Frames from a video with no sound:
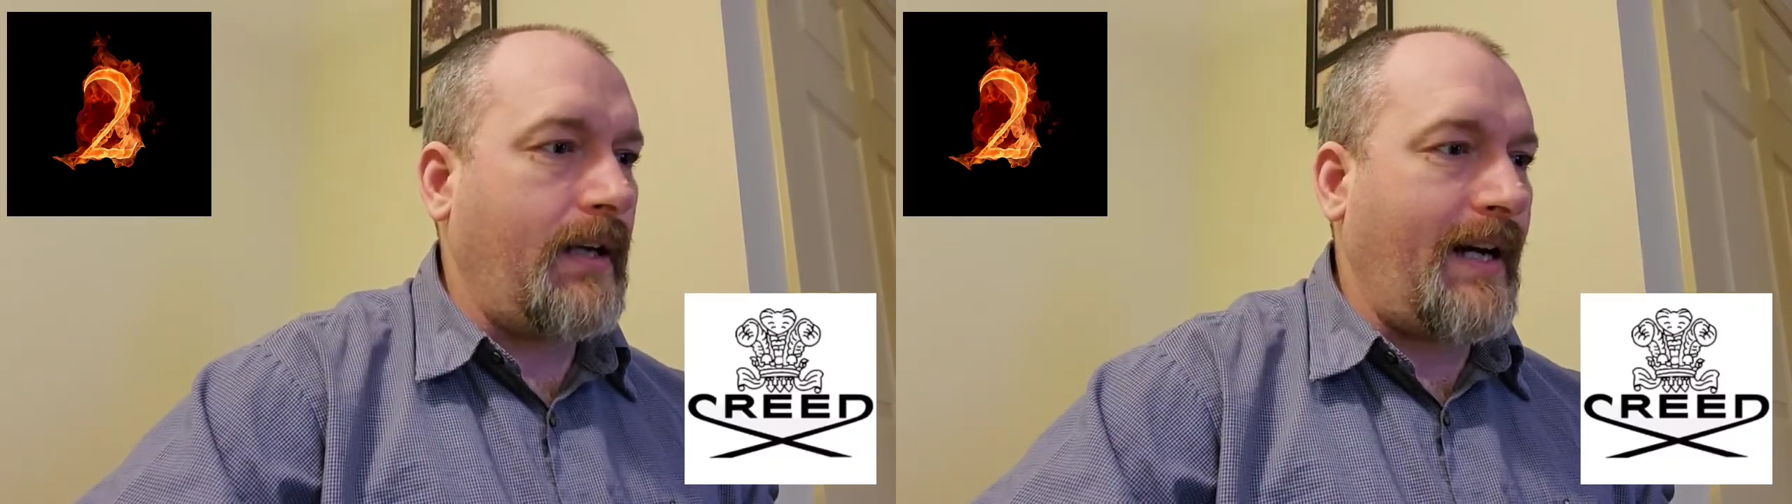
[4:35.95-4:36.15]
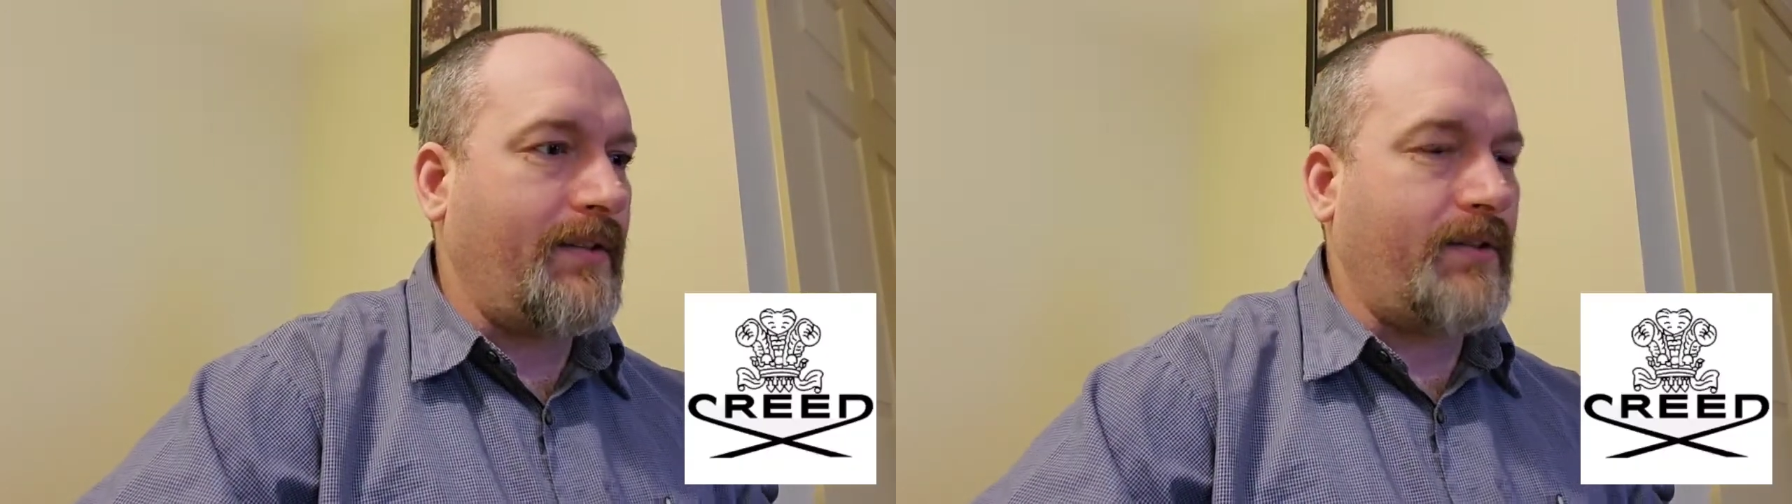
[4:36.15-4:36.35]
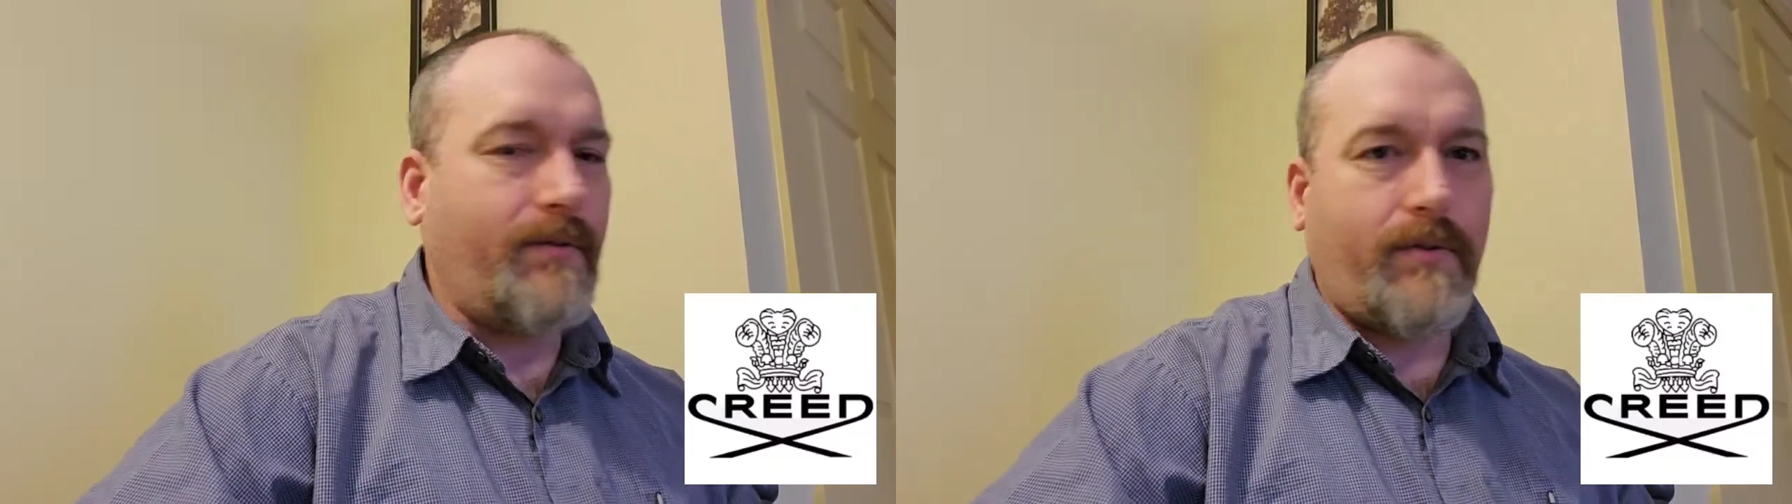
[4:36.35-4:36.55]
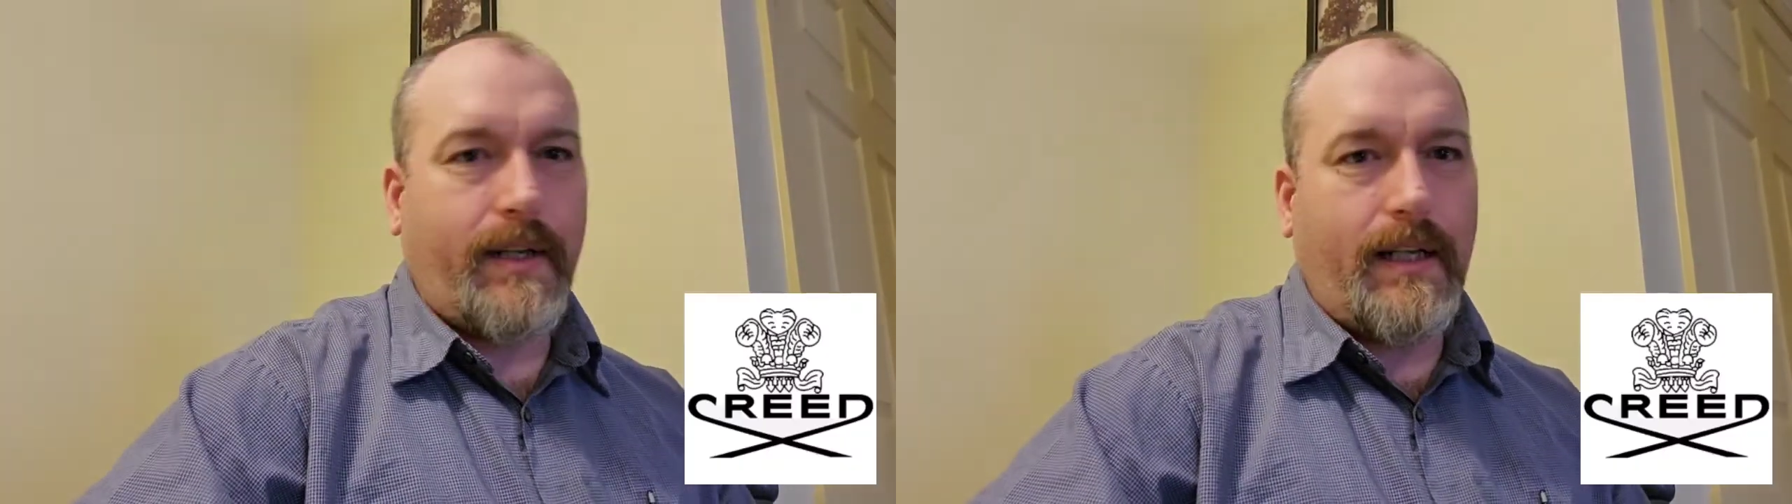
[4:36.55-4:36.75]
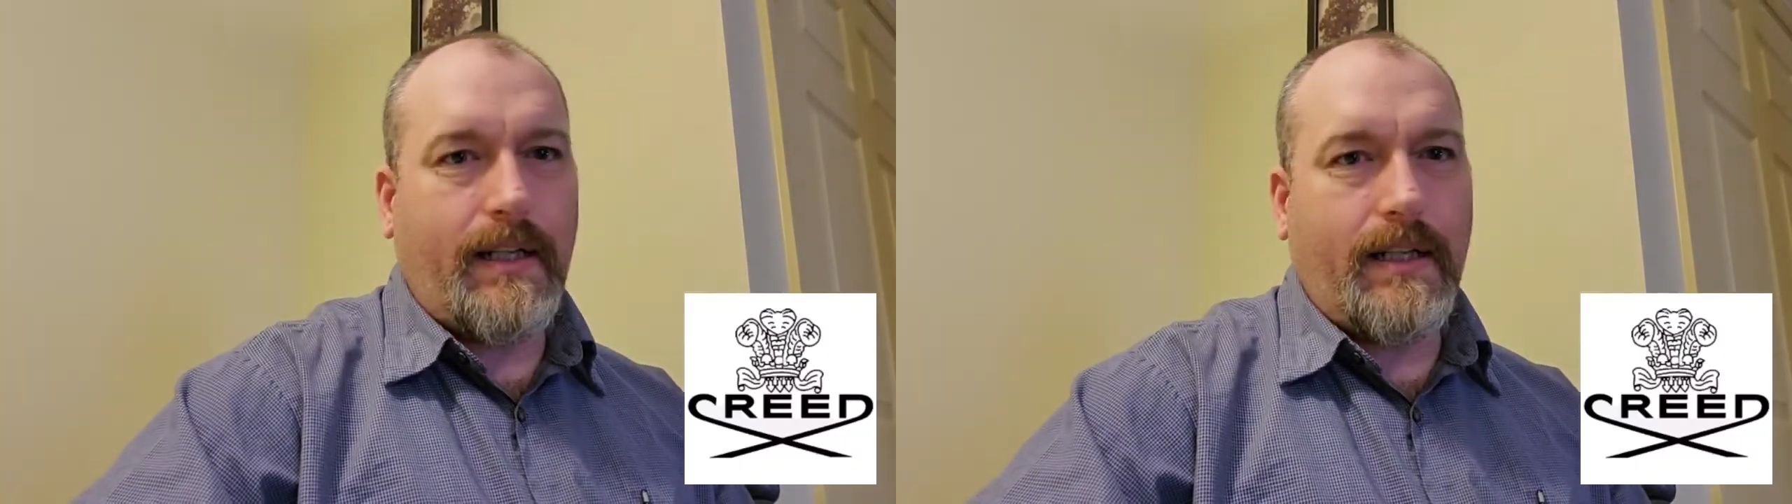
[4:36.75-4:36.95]
House of
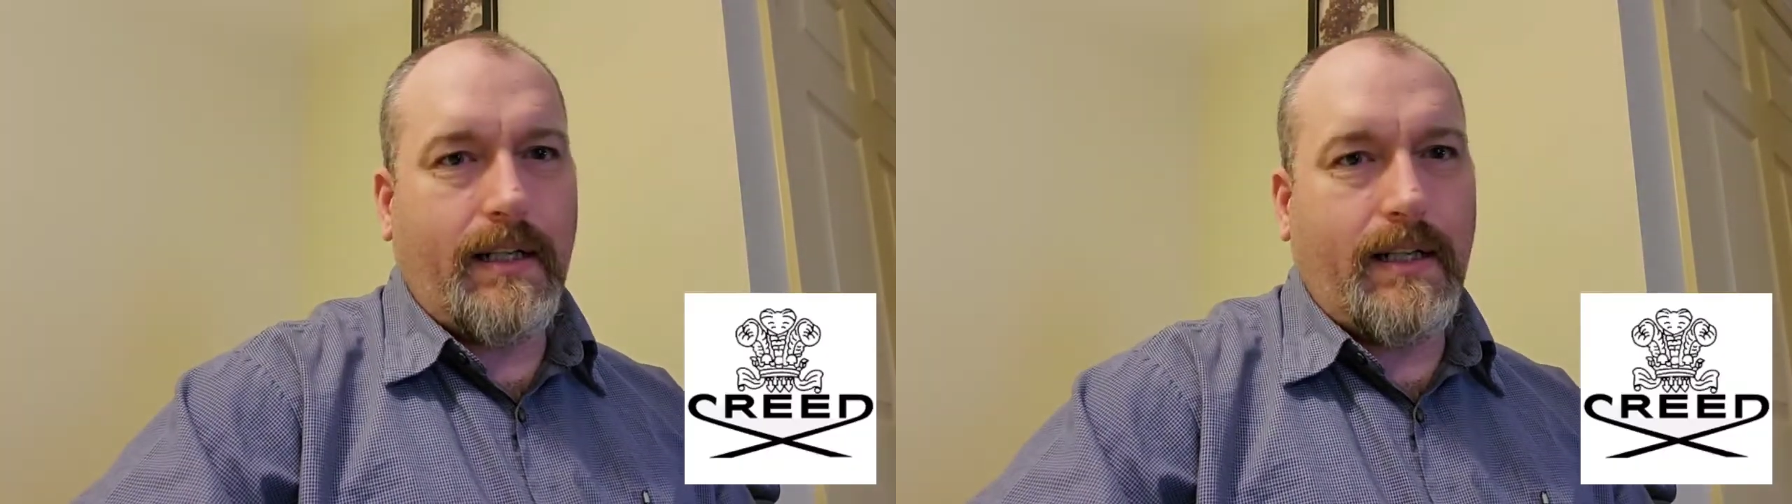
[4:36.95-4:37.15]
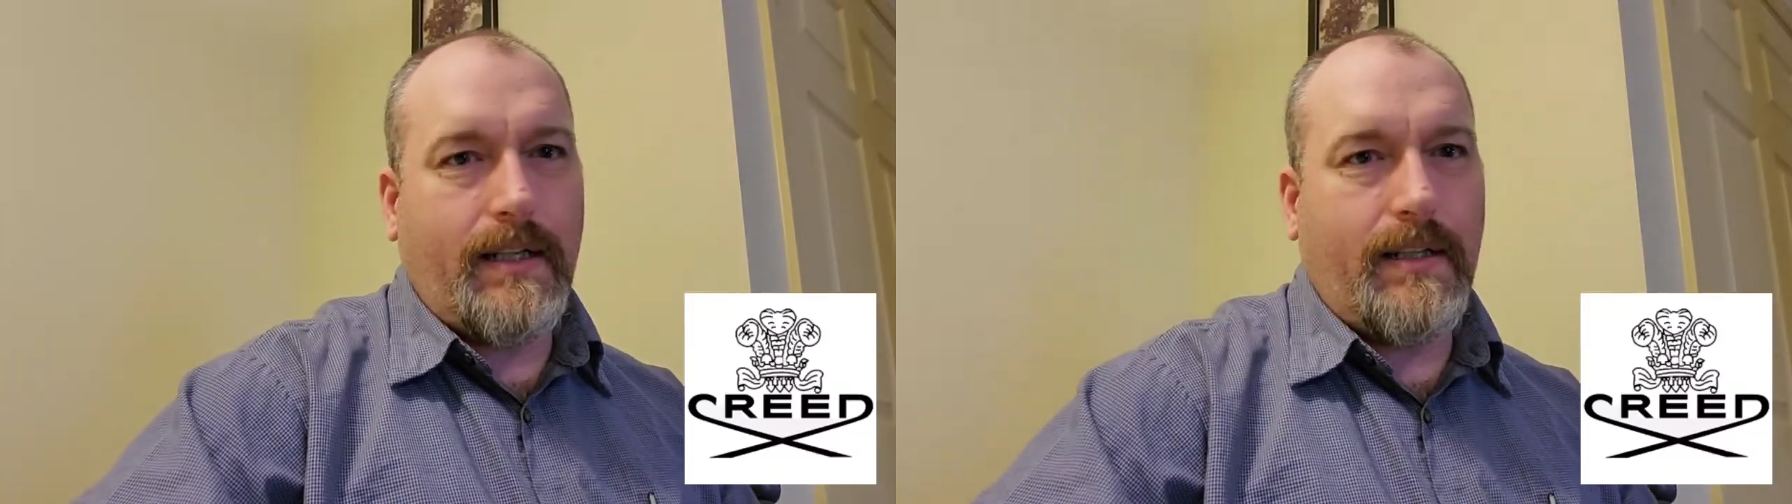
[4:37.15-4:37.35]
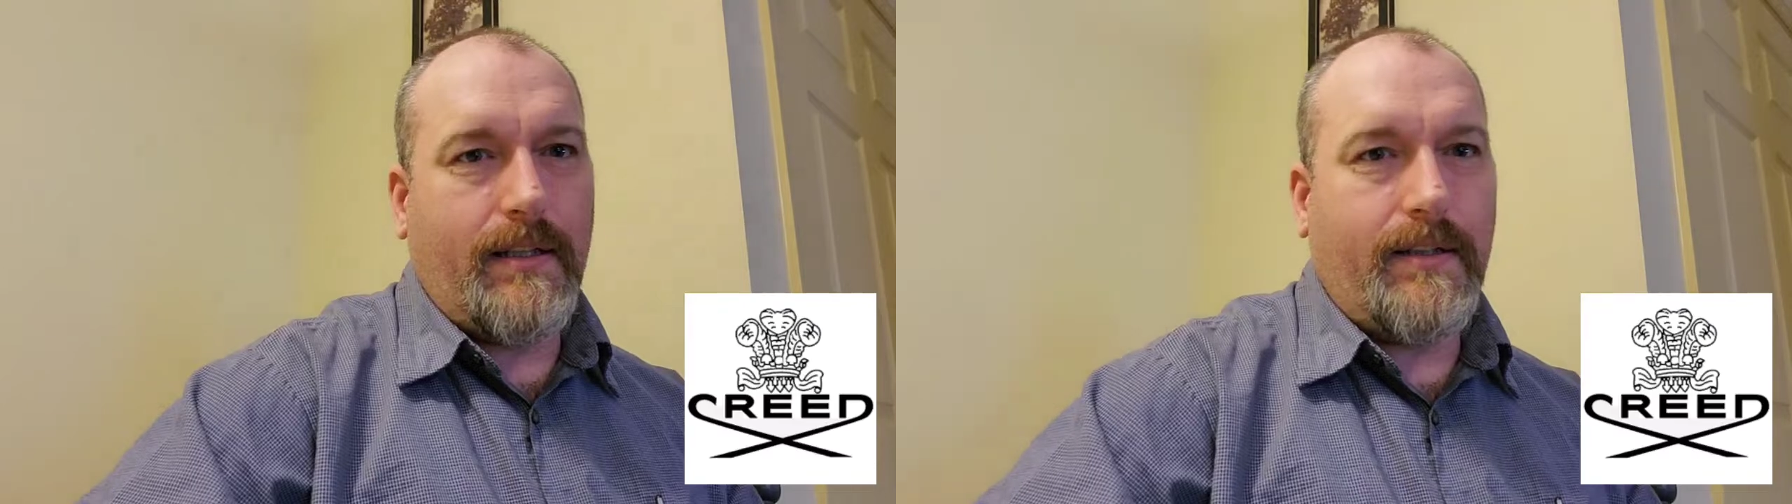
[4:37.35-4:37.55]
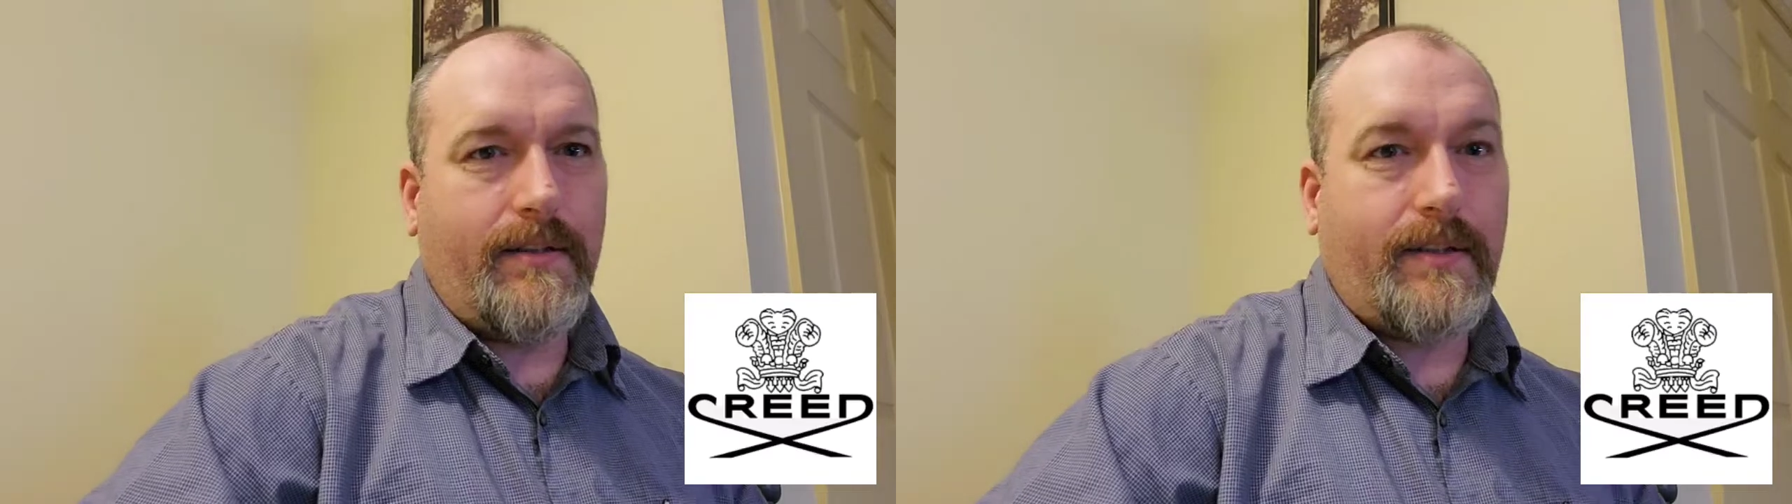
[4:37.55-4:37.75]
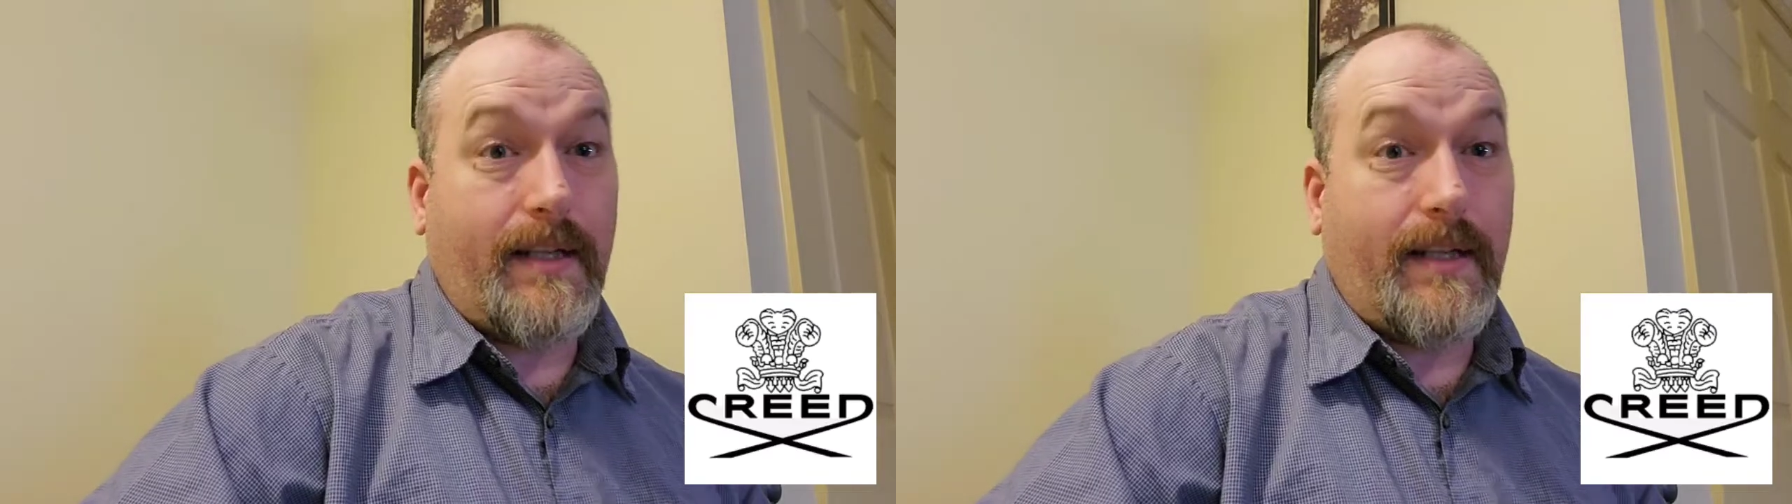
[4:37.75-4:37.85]
Creed is,